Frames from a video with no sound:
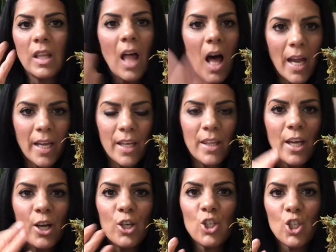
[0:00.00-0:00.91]
lying
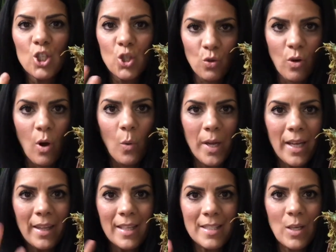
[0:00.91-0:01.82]
there, just
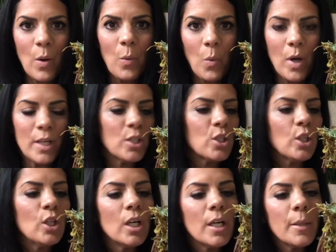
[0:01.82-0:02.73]
growing. That's how I want it to
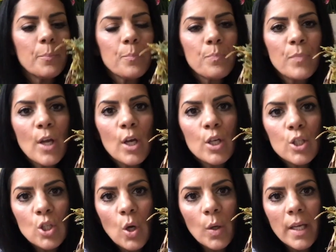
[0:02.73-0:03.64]
look.
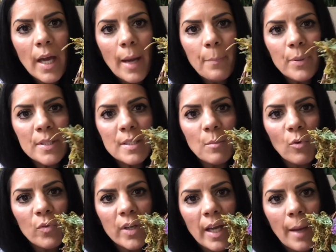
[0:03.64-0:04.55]
So yeah, I put some
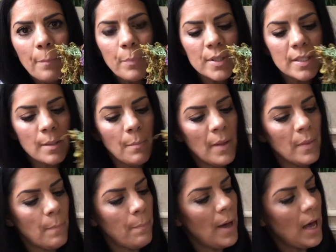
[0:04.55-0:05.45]
over here. I put some
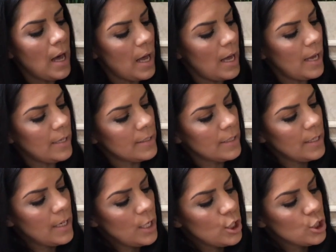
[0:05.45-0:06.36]
on the pot.
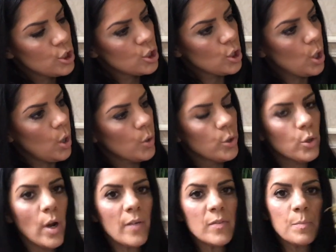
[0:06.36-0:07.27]
So you
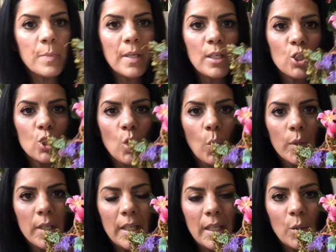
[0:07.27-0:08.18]
don't have to be so
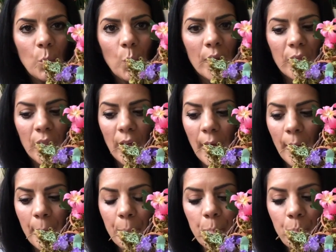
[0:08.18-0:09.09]
neat with
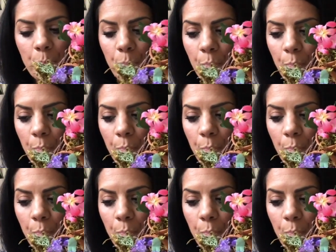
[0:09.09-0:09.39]
the